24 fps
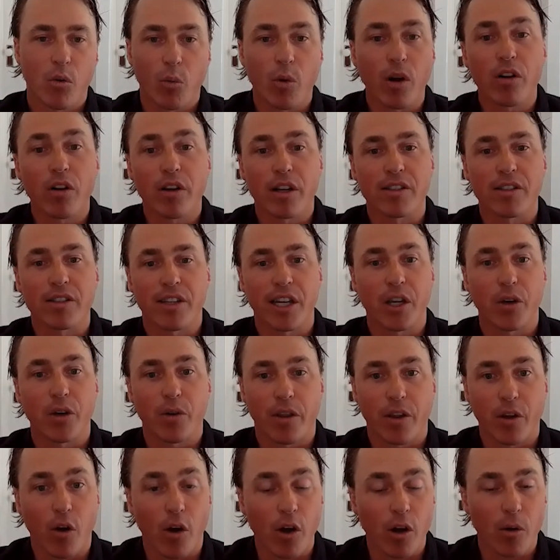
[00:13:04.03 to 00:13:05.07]
will continue in
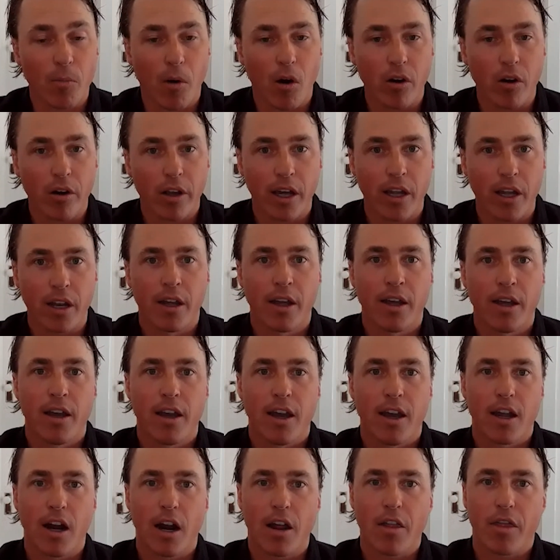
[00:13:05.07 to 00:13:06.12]
the oil market.
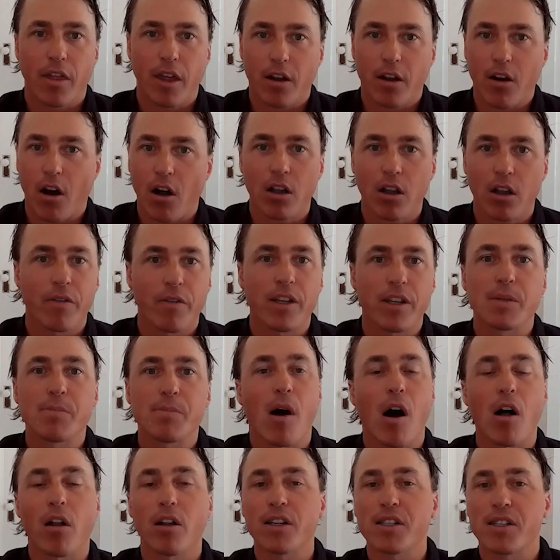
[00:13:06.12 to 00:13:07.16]
And I think all of these
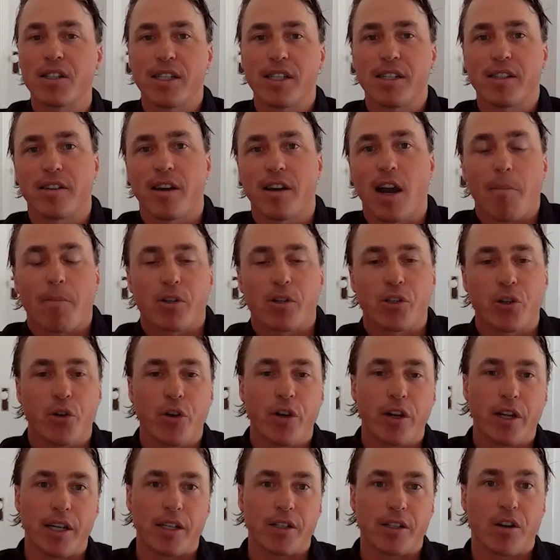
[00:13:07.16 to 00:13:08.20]
policies and
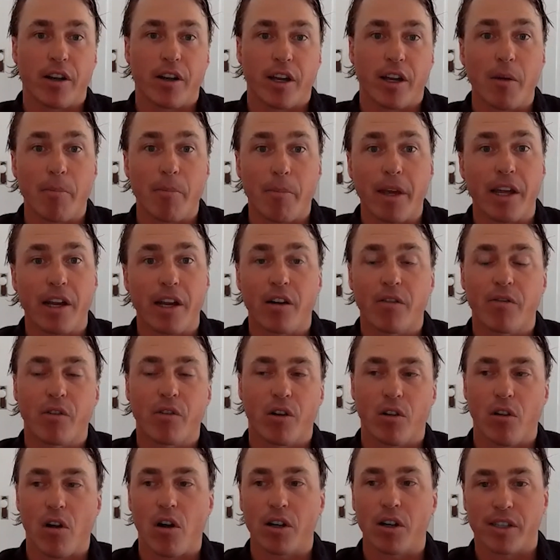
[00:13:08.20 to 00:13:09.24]
opportunities are going to be here for
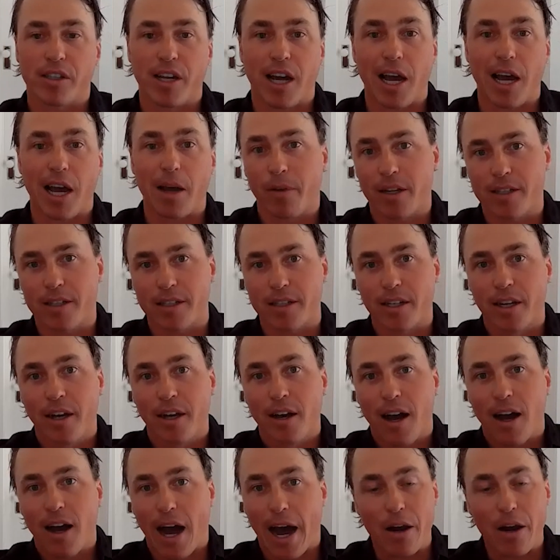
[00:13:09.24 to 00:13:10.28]
a long time,
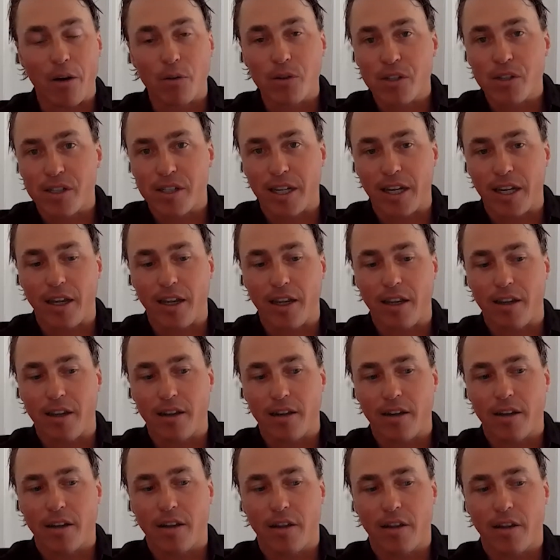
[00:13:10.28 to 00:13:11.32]
because I don't
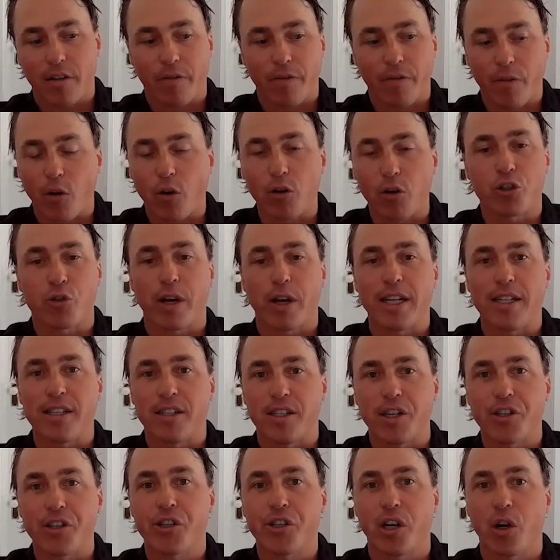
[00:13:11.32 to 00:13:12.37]
see the full
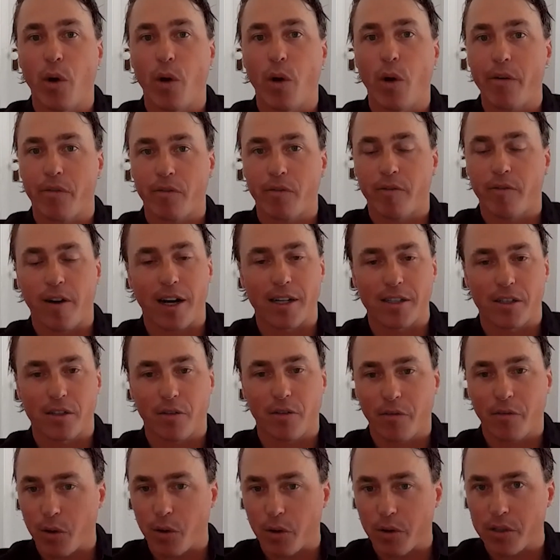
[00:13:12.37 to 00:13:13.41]
transition away from
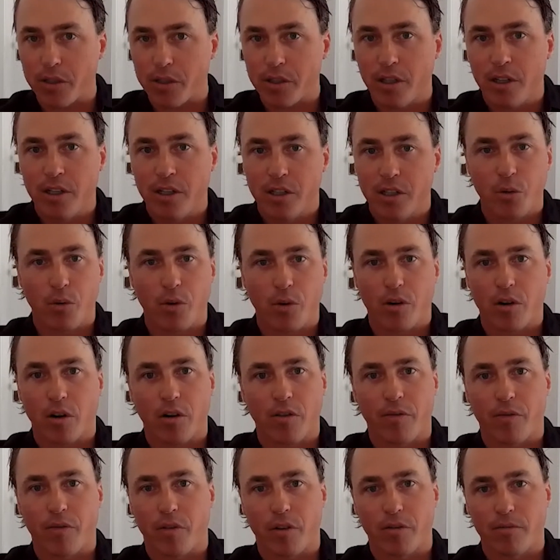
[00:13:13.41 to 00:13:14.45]
fossil fuels to occur
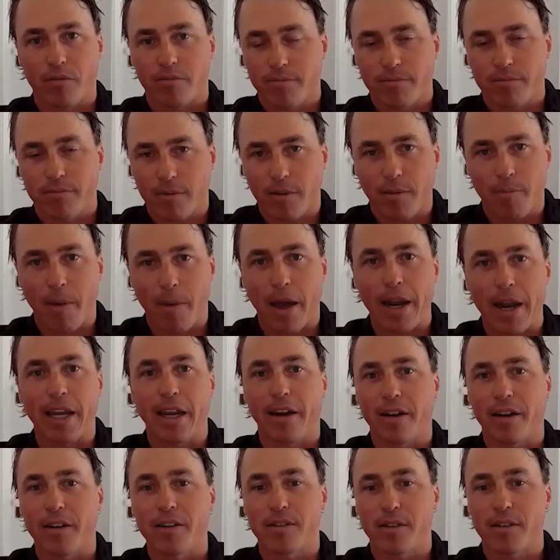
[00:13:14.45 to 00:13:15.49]
for many
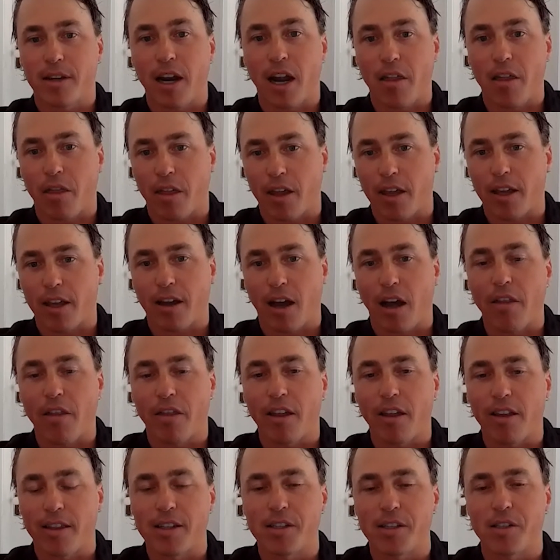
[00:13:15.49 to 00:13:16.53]
years. And I
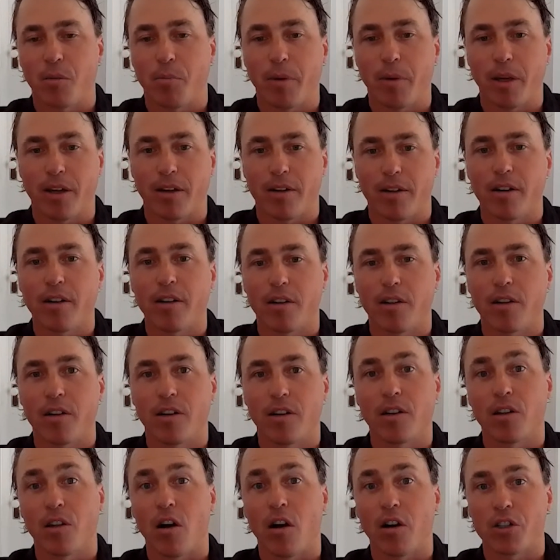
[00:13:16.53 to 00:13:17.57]
think this will be a
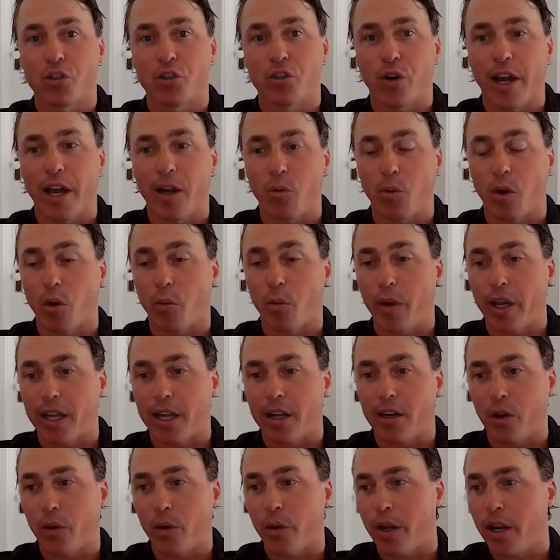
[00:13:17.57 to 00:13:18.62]
long trade where we
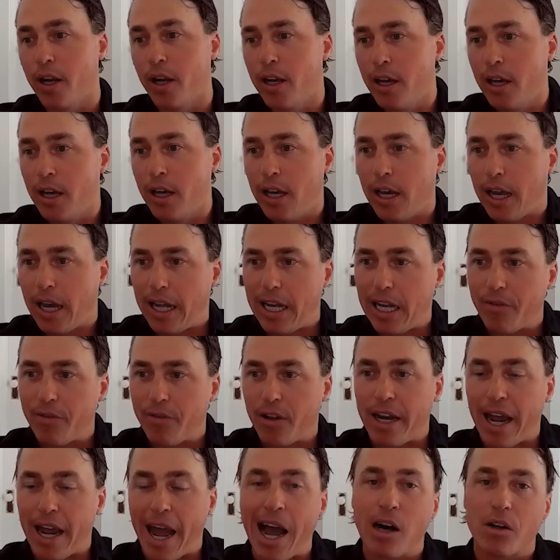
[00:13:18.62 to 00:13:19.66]
can do it. And
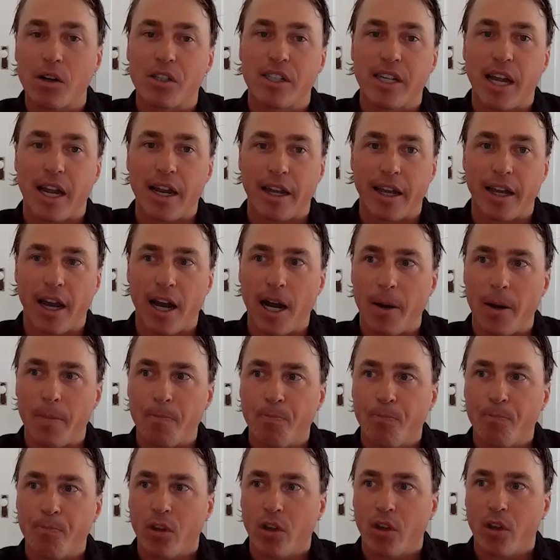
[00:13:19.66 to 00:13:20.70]
even now, setting
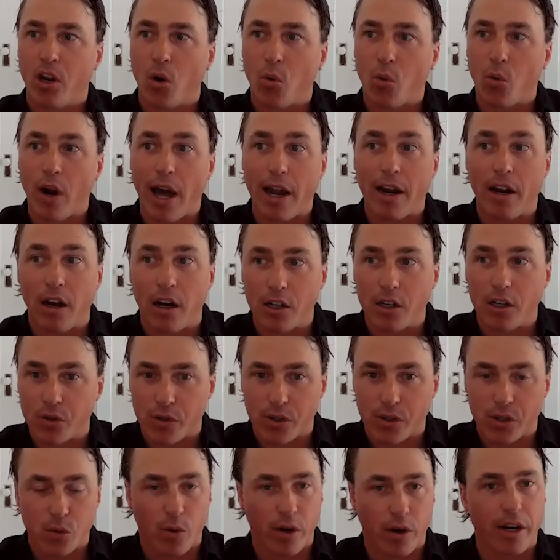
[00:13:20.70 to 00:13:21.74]
up, we're at
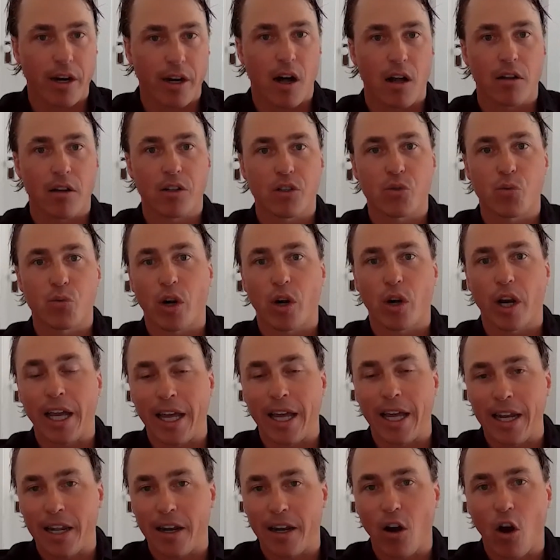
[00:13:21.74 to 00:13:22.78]
$120. We're
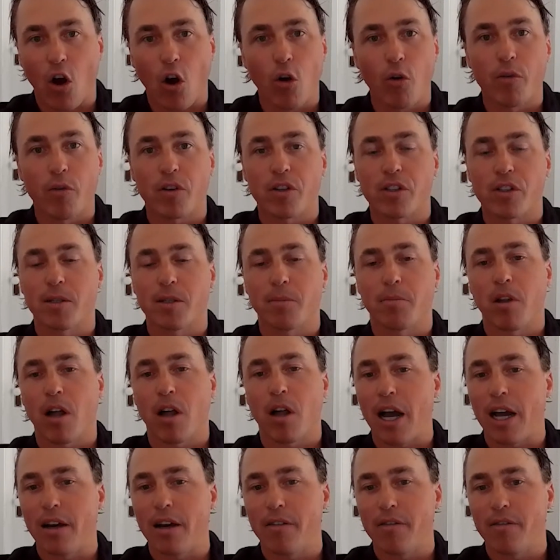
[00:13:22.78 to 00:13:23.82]
in an
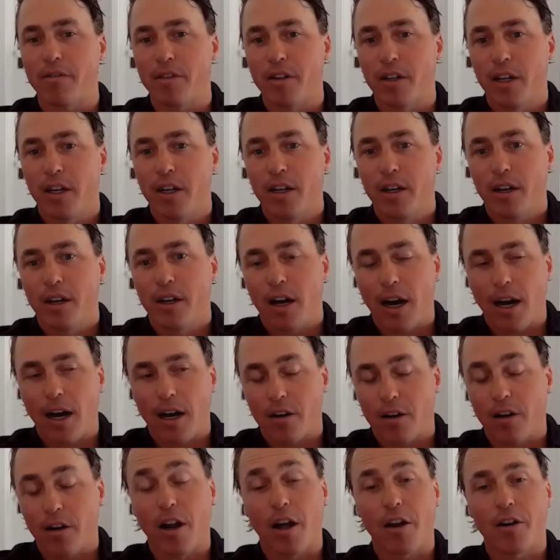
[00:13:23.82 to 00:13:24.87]
oversupply of
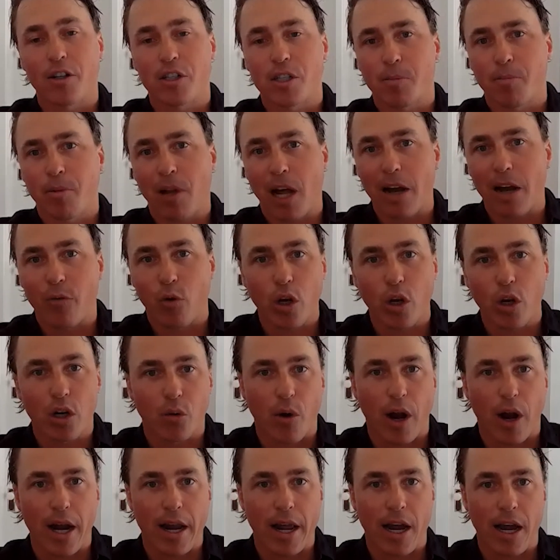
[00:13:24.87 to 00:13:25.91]
or an undersupply of oil
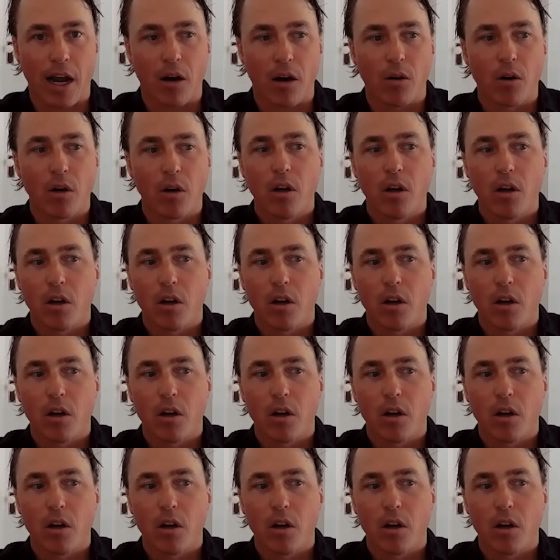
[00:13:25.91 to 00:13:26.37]
right now.